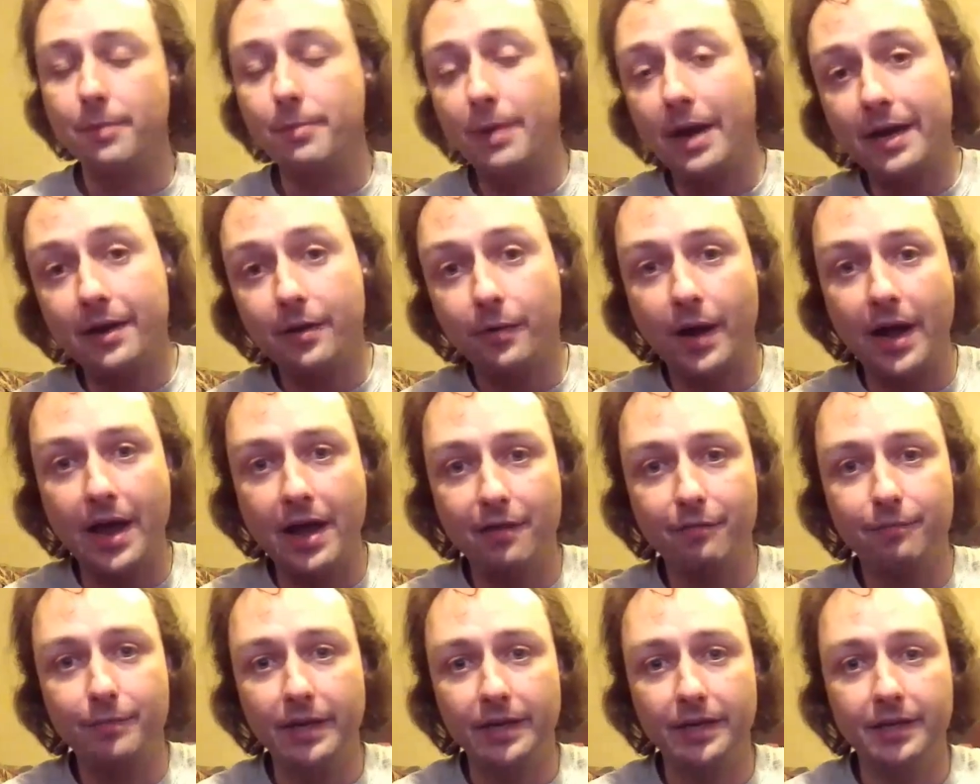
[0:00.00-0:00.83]
I don't have
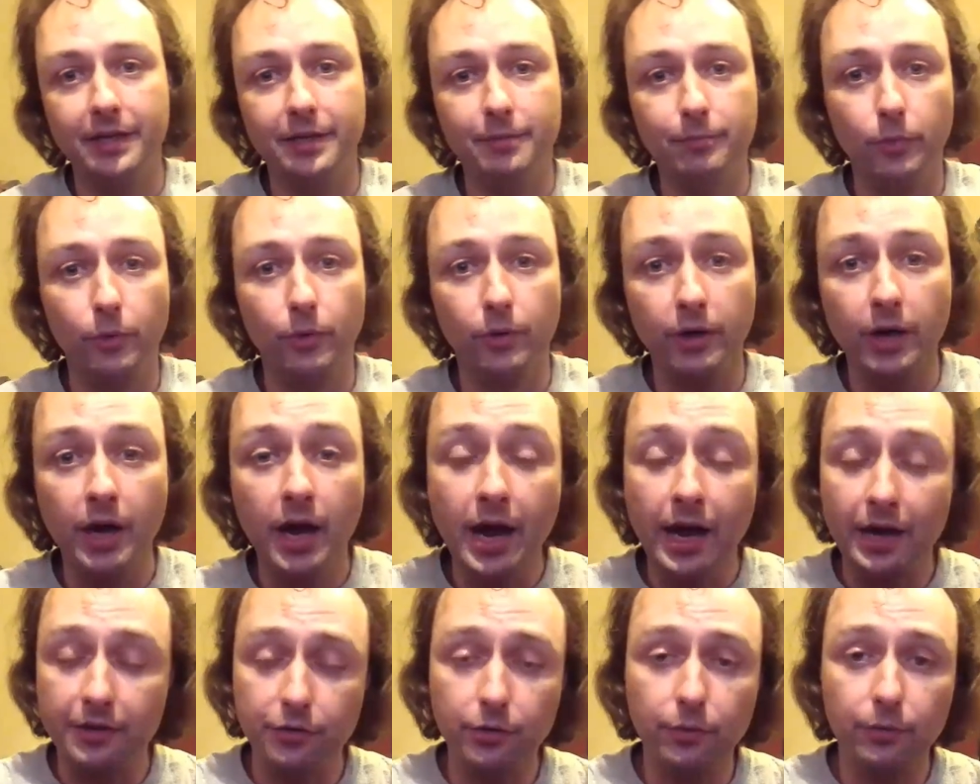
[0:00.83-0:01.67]
mine anymore.
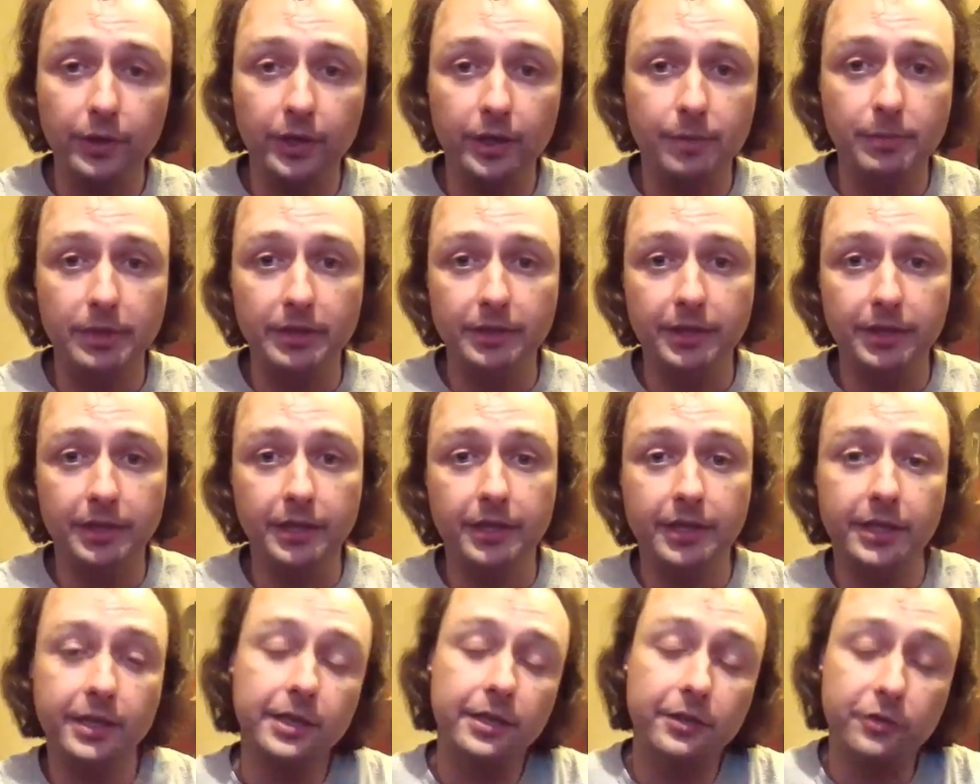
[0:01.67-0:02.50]
I don't recommend getting
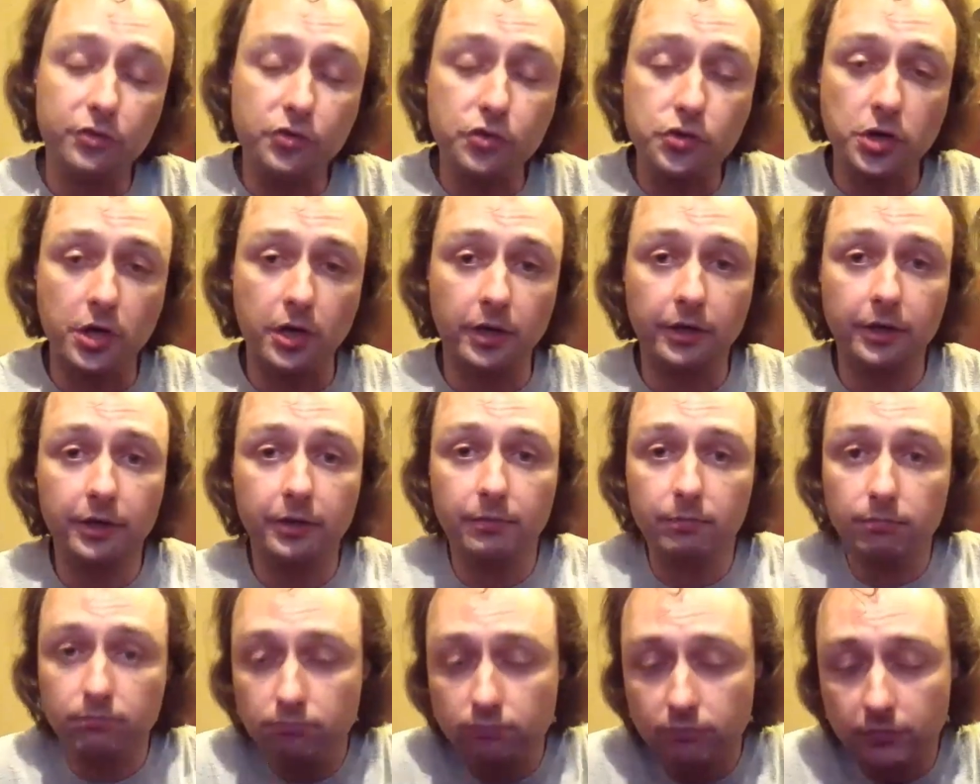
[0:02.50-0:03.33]
it. It's junk.
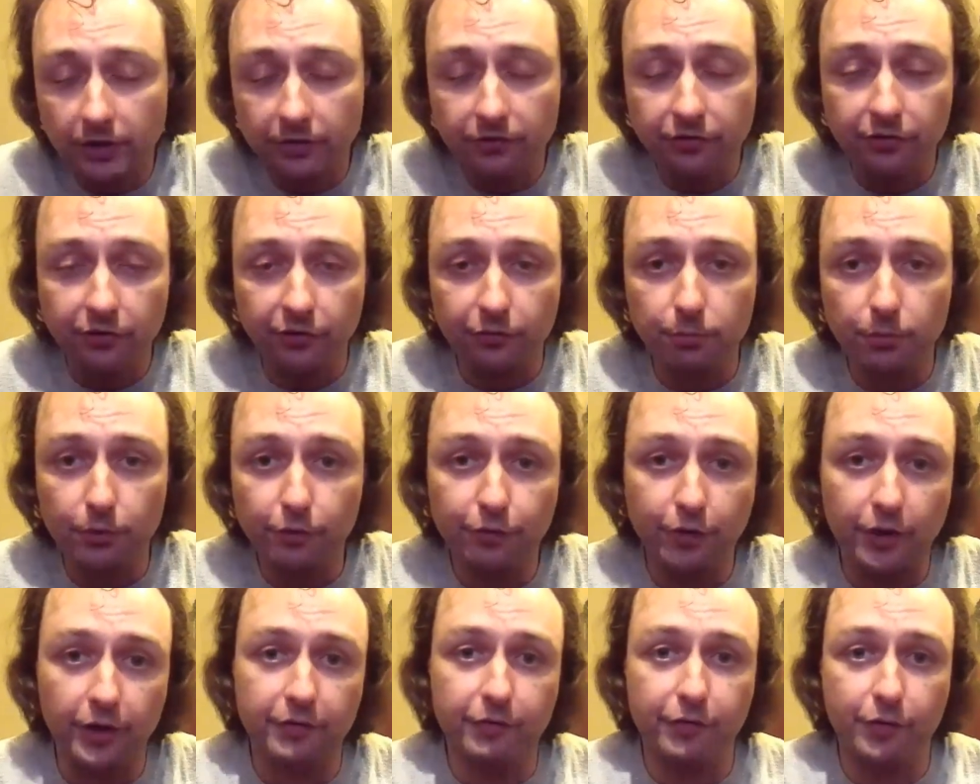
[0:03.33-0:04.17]
Let's just move
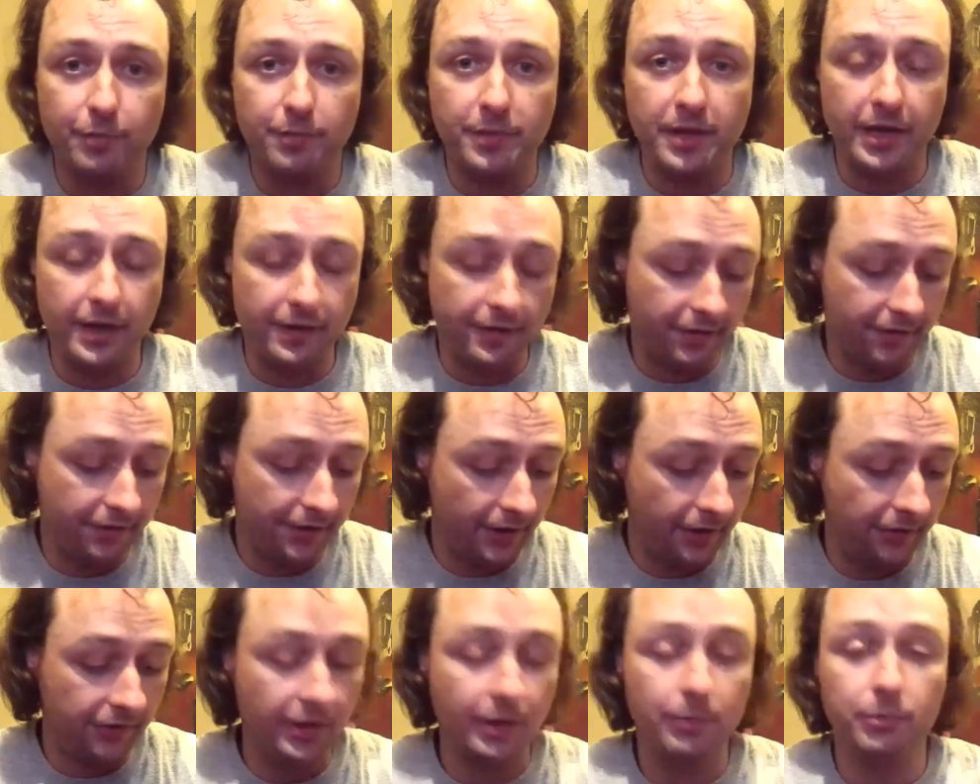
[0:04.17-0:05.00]
on from that. The thing
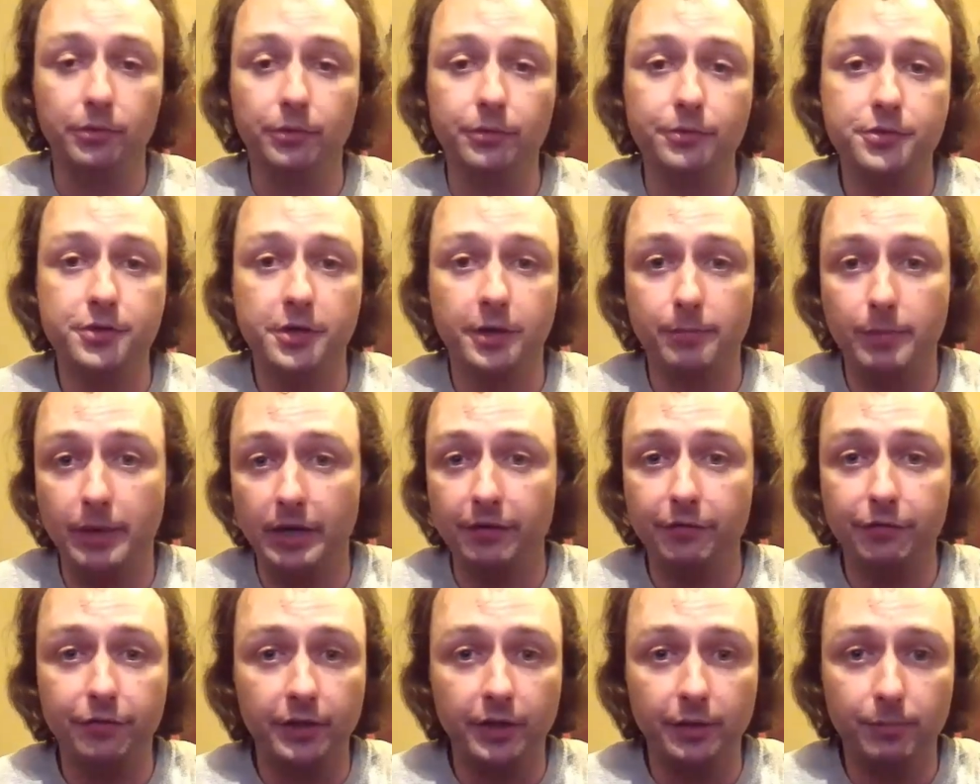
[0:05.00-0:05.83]
is absolute junk. Mine
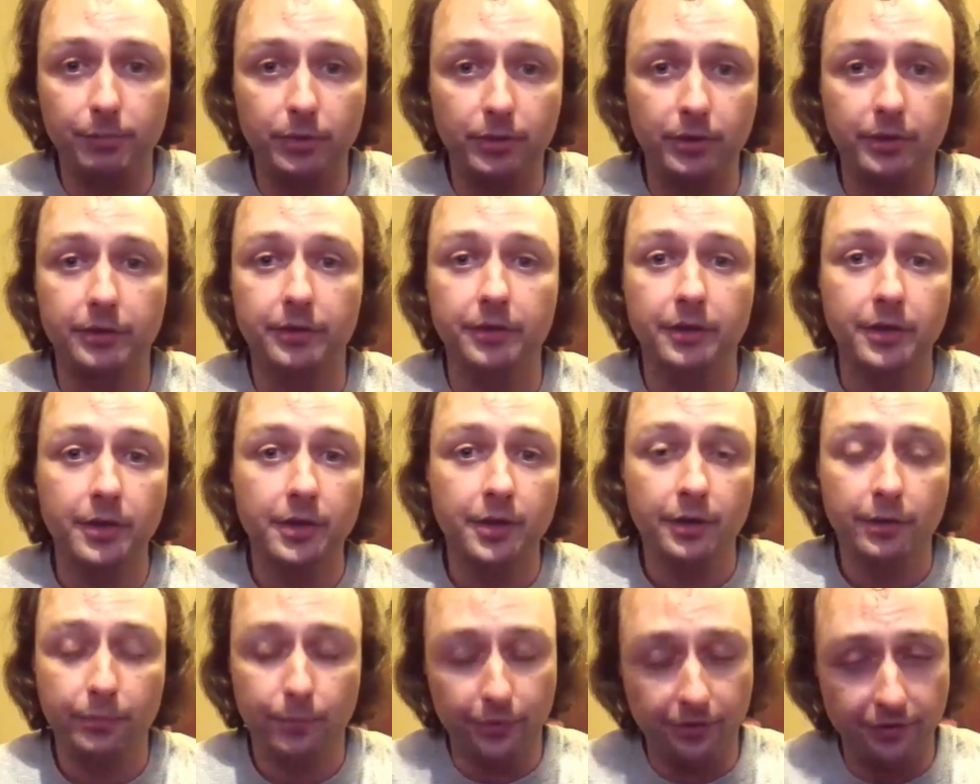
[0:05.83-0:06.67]
fell apart
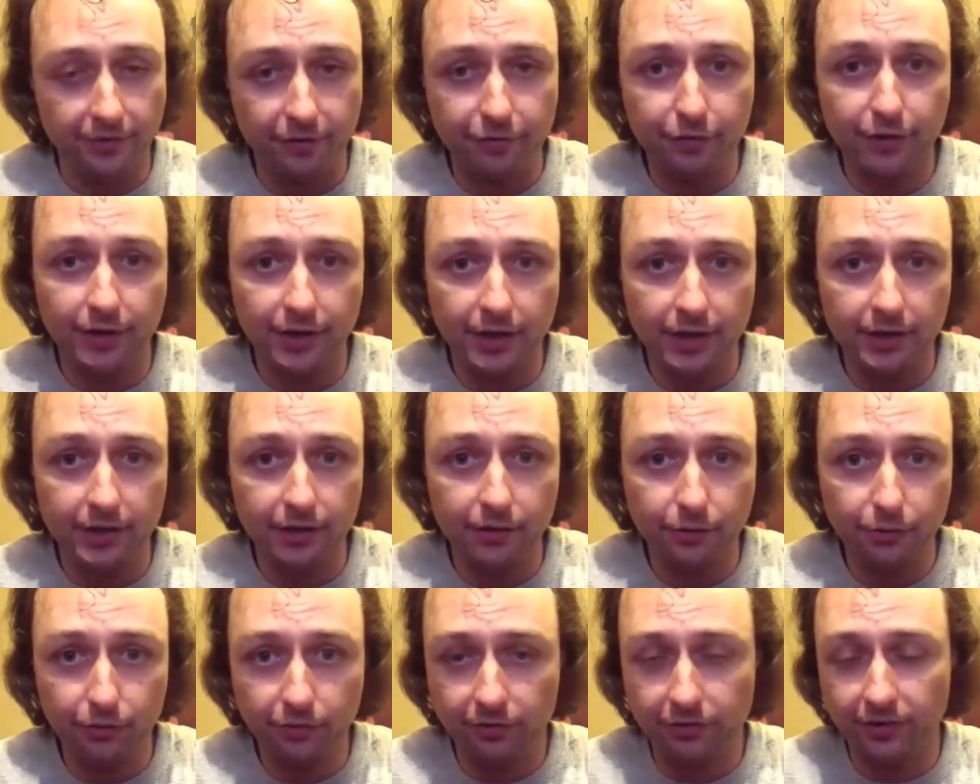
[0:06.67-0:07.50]
with everyday
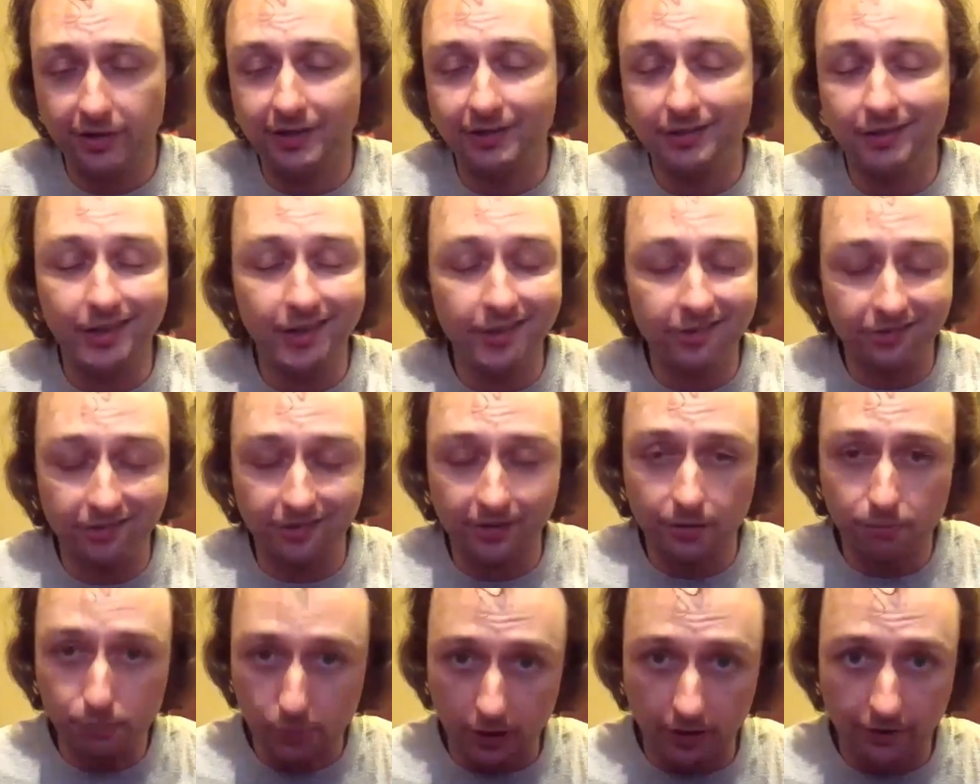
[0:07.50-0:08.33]
use in less than a
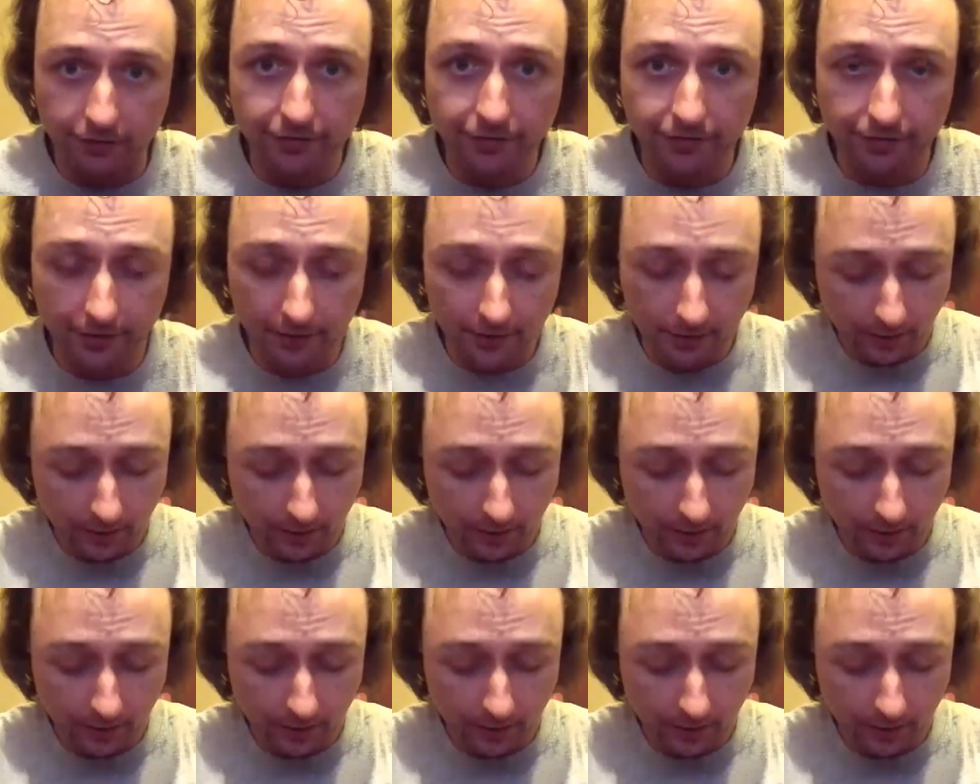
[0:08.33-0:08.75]
month.